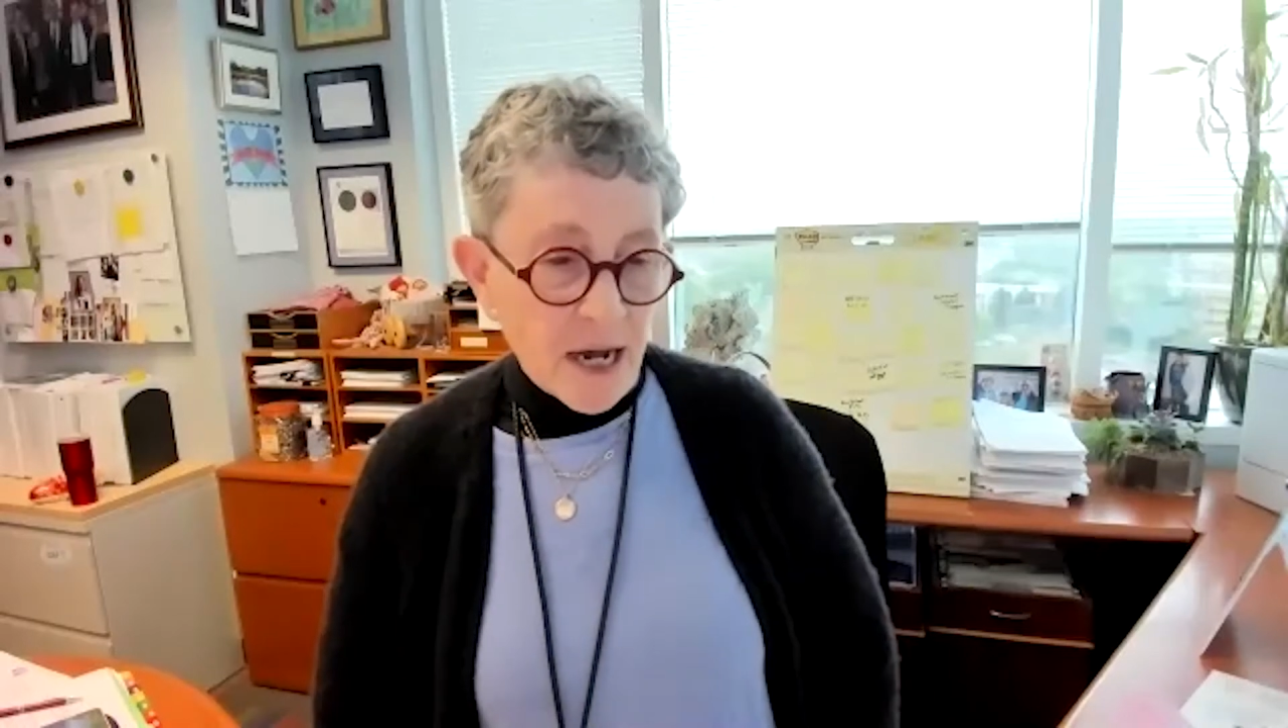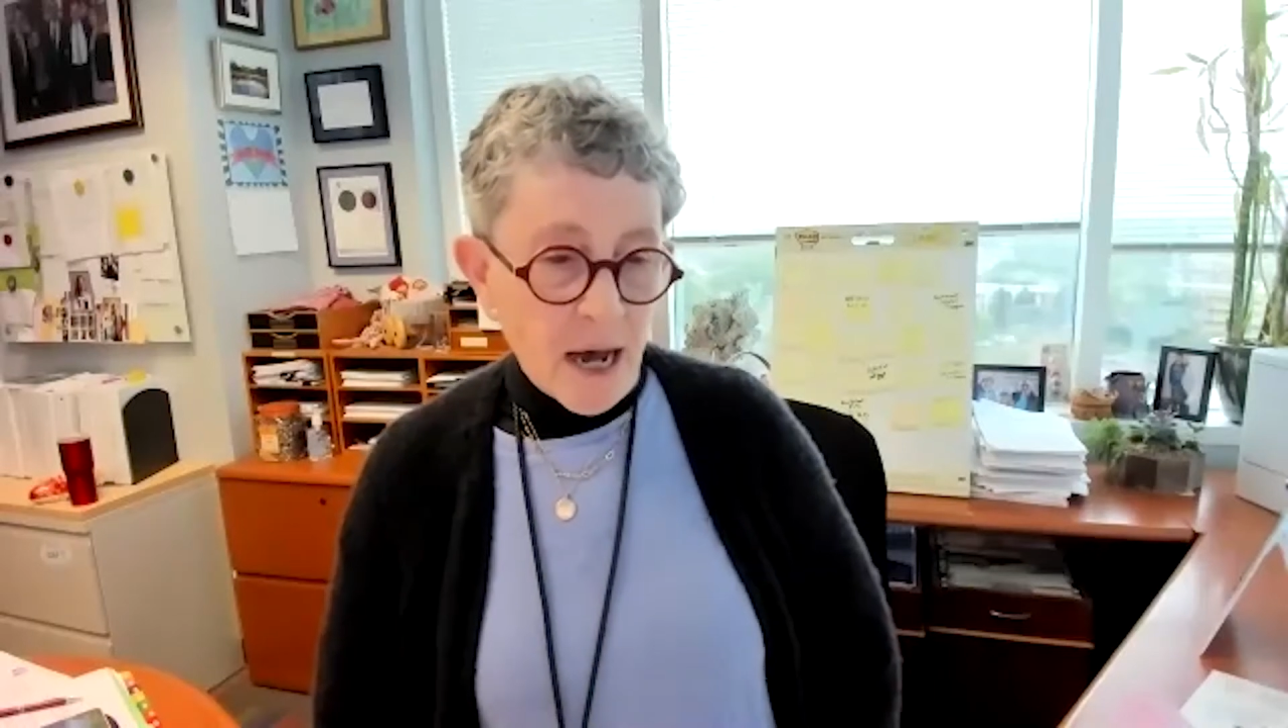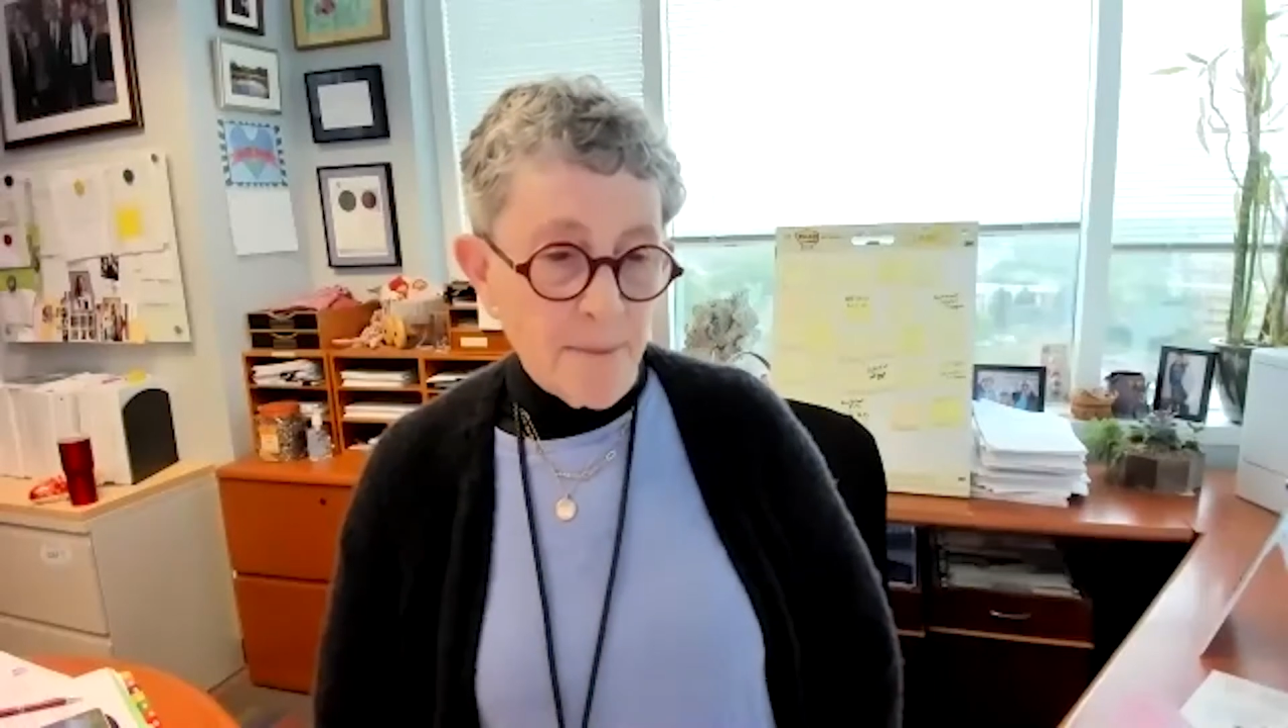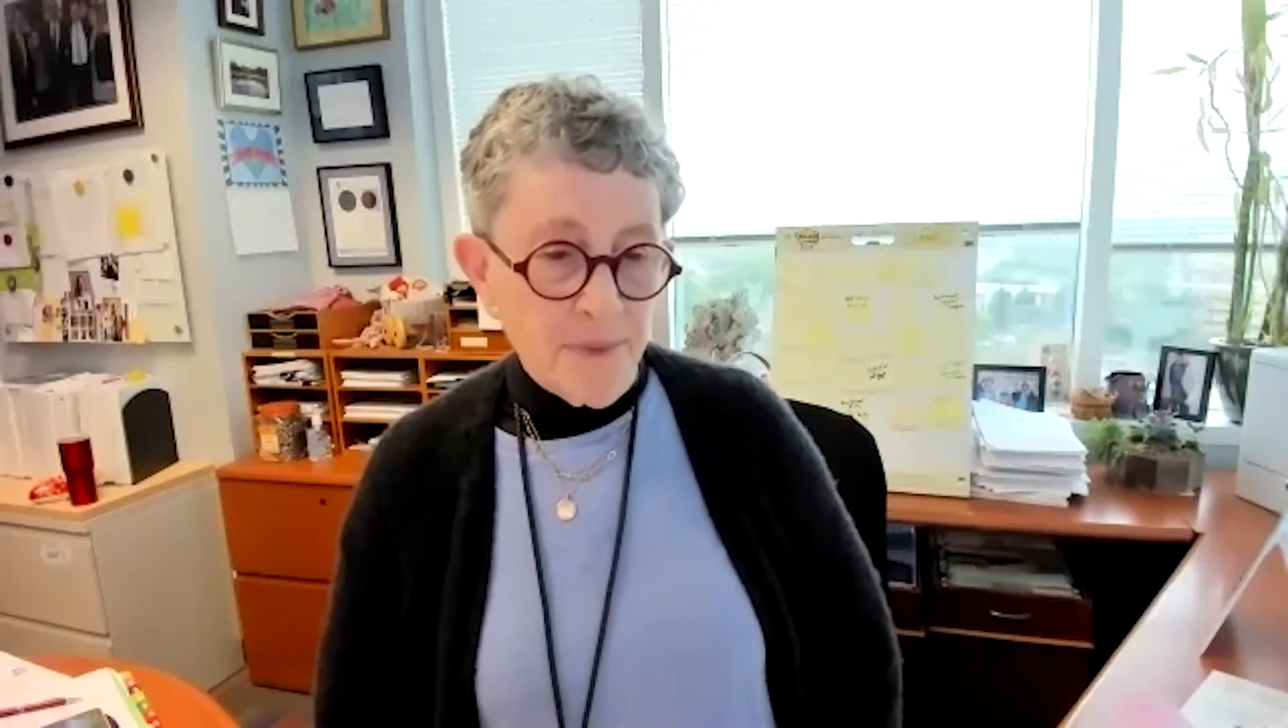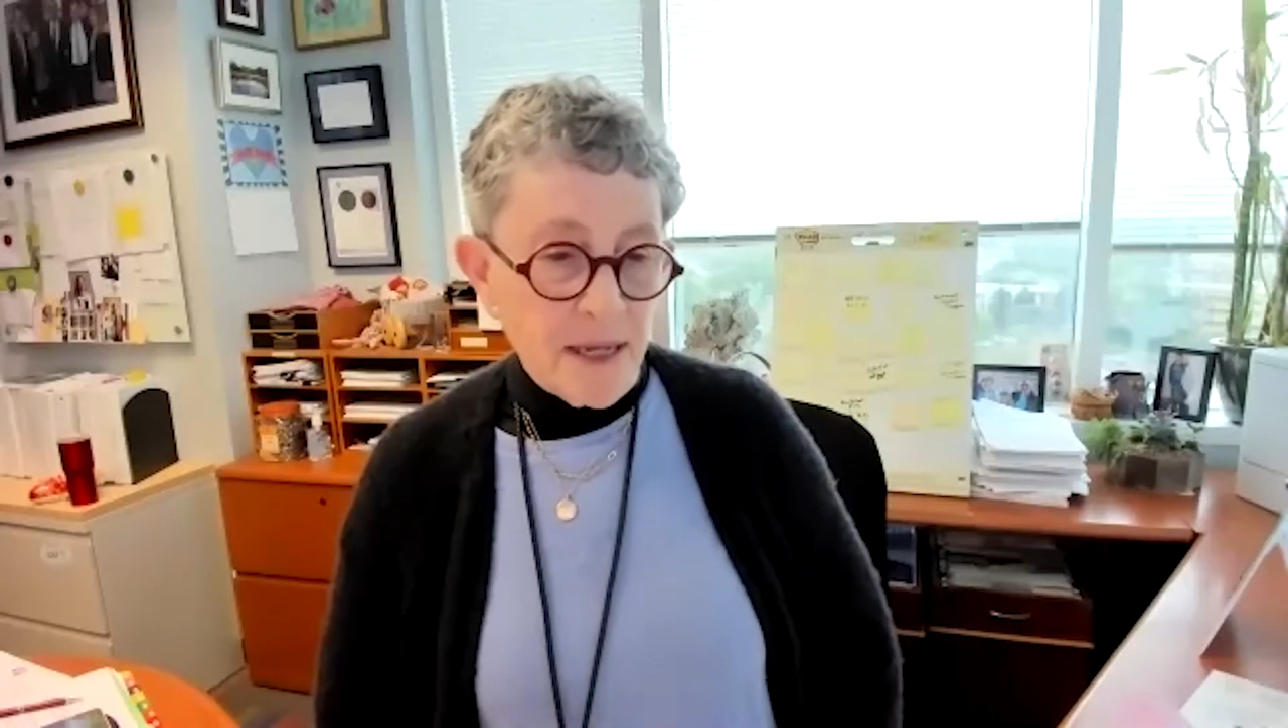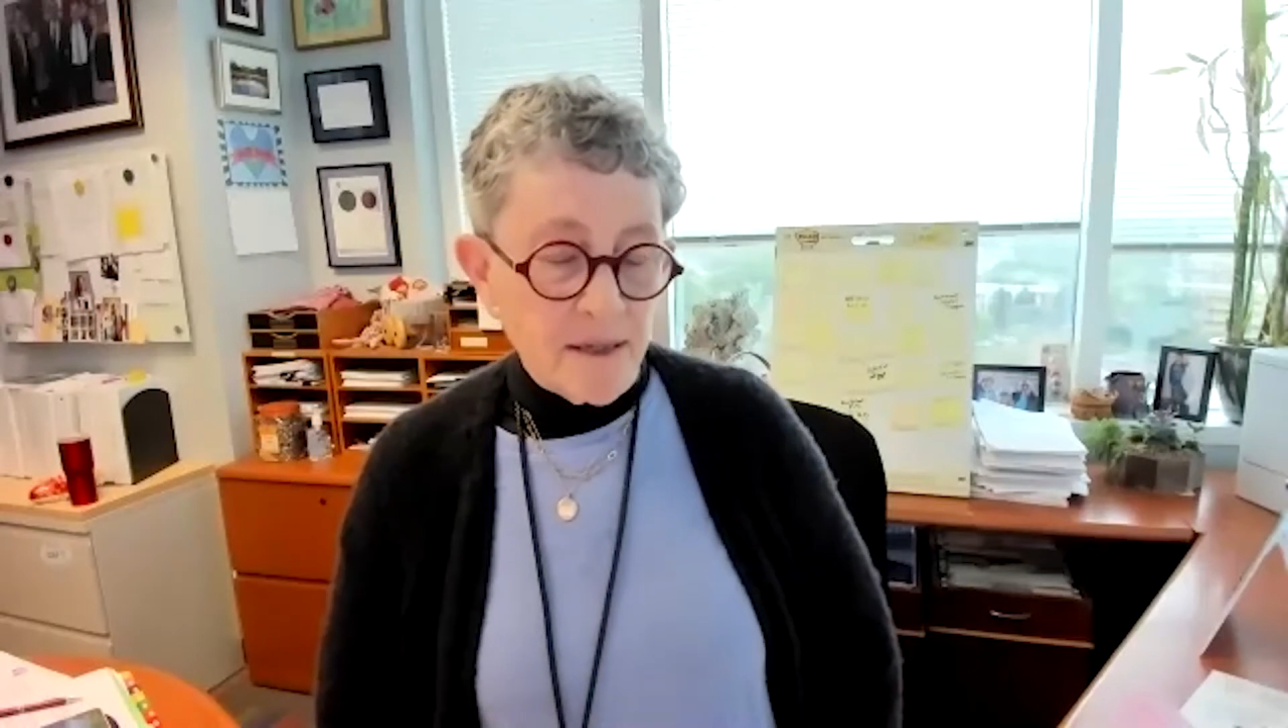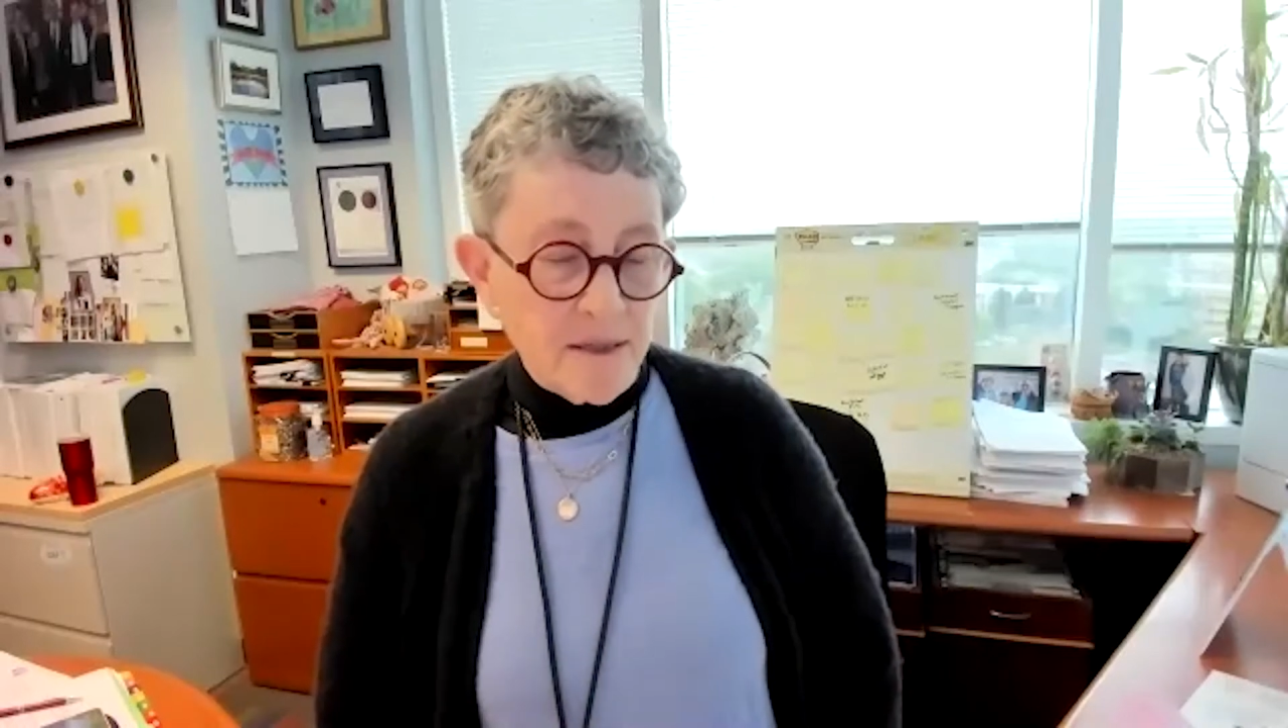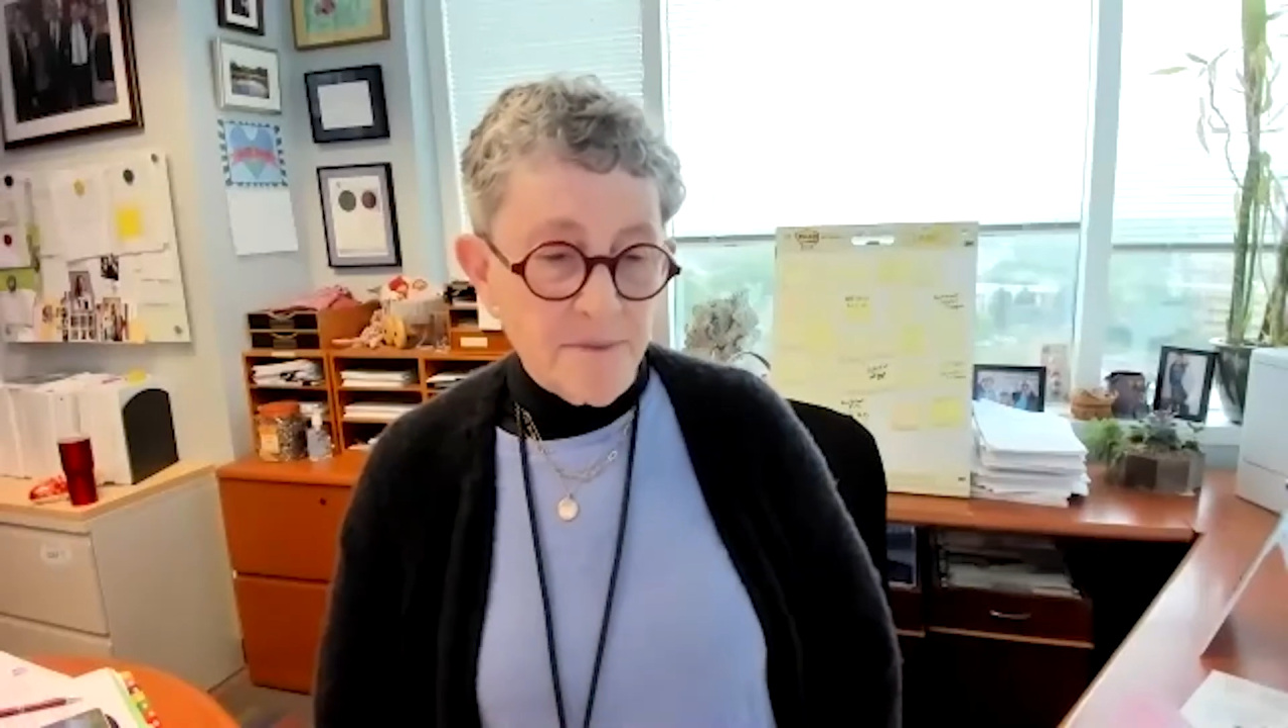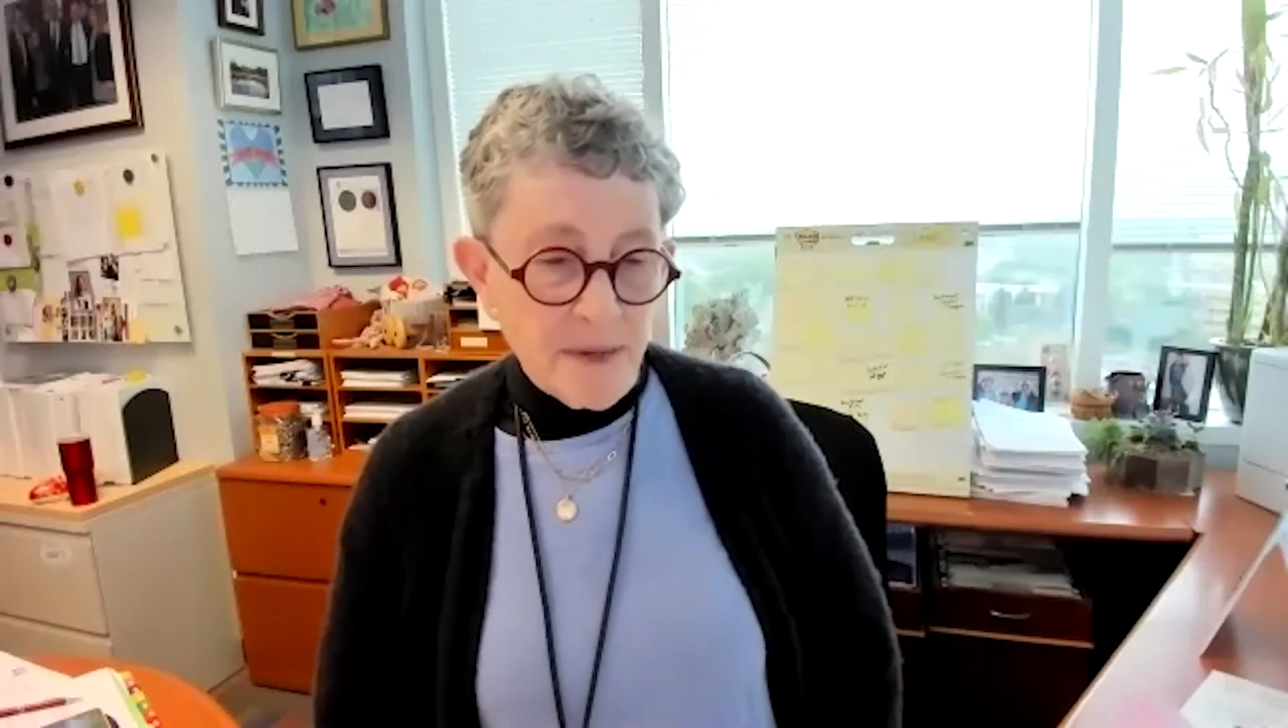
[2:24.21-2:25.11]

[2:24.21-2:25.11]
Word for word: complex